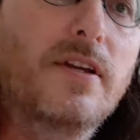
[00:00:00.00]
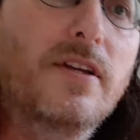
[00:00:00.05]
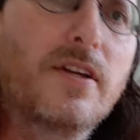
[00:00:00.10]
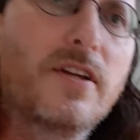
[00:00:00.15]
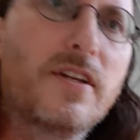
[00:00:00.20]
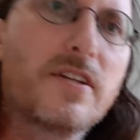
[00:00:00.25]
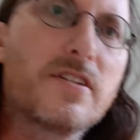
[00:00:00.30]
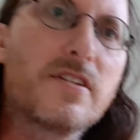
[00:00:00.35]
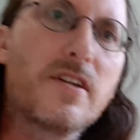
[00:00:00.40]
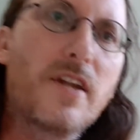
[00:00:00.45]

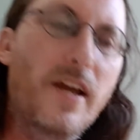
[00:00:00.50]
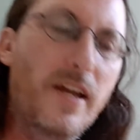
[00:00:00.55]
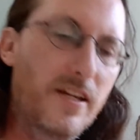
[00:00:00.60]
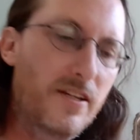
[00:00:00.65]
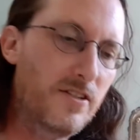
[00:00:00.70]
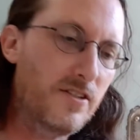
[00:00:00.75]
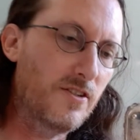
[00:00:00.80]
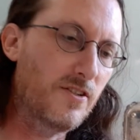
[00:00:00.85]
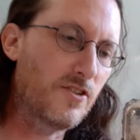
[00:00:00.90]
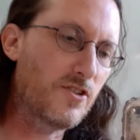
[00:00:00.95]
It's
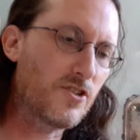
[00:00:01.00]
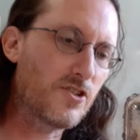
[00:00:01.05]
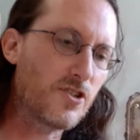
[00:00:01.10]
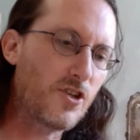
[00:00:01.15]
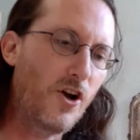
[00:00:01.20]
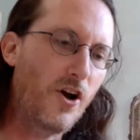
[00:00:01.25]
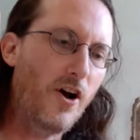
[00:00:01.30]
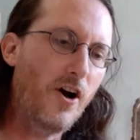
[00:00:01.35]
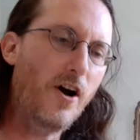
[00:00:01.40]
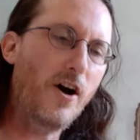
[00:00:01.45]
nice and
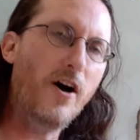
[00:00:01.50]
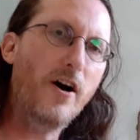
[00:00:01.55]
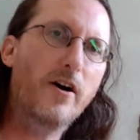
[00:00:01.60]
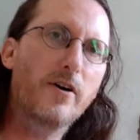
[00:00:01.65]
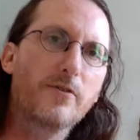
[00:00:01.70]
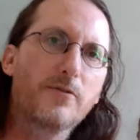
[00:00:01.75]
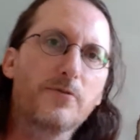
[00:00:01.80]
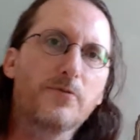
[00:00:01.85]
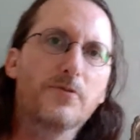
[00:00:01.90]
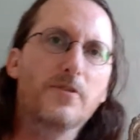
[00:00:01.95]

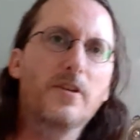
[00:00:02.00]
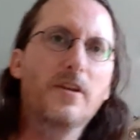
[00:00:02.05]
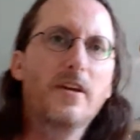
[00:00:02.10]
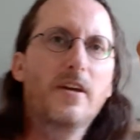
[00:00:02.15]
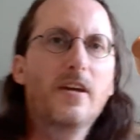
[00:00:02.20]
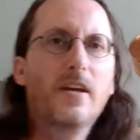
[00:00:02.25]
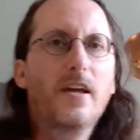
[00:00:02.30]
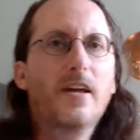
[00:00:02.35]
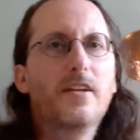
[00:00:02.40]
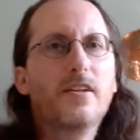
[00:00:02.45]
soft
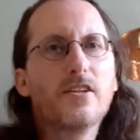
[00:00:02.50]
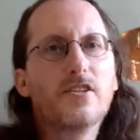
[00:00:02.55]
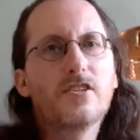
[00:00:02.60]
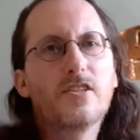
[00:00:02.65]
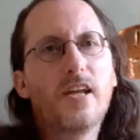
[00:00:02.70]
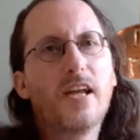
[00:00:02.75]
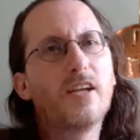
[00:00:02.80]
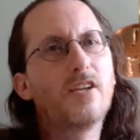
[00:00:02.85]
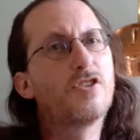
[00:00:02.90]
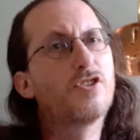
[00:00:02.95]
and this
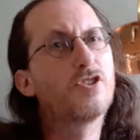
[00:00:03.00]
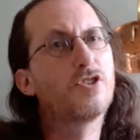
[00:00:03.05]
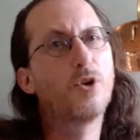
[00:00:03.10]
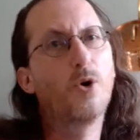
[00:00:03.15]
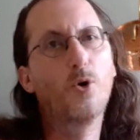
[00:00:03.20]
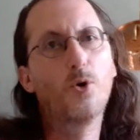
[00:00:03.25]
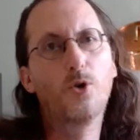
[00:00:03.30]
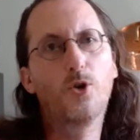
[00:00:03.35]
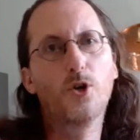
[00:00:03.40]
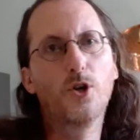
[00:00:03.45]
tastes
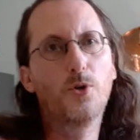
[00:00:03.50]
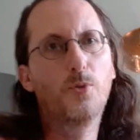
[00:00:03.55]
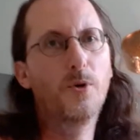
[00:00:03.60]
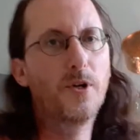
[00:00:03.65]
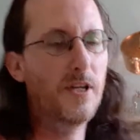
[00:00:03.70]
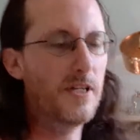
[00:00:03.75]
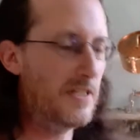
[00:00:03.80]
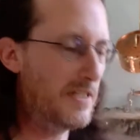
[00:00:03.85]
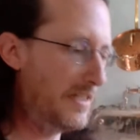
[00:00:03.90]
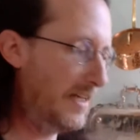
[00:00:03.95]
so good when
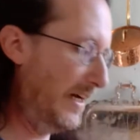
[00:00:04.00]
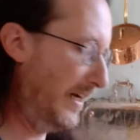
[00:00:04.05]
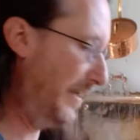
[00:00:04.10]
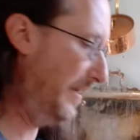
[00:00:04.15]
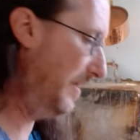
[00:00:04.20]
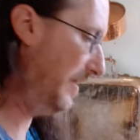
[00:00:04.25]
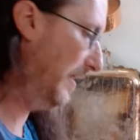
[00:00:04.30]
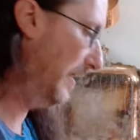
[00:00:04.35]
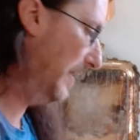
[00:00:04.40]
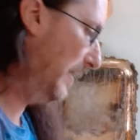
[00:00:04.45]
it's
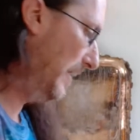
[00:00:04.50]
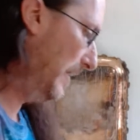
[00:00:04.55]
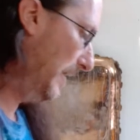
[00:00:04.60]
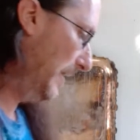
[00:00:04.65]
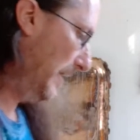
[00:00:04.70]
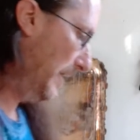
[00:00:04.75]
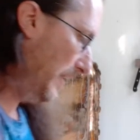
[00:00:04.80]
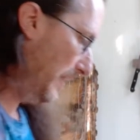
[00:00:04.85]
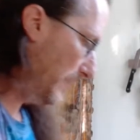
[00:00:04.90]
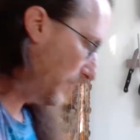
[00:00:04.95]
done.
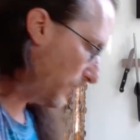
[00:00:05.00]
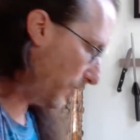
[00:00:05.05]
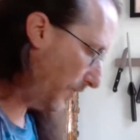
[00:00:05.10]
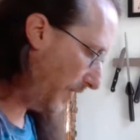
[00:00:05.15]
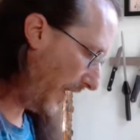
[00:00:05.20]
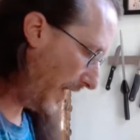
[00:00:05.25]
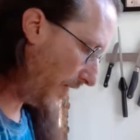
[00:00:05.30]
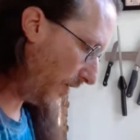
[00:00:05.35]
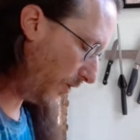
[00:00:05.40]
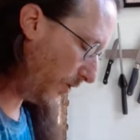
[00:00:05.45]
So
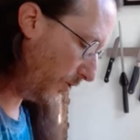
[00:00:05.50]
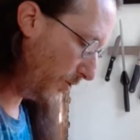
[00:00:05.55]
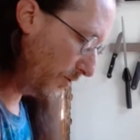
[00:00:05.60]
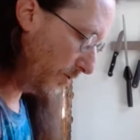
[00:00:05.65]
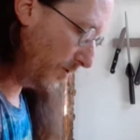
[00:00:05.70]
now,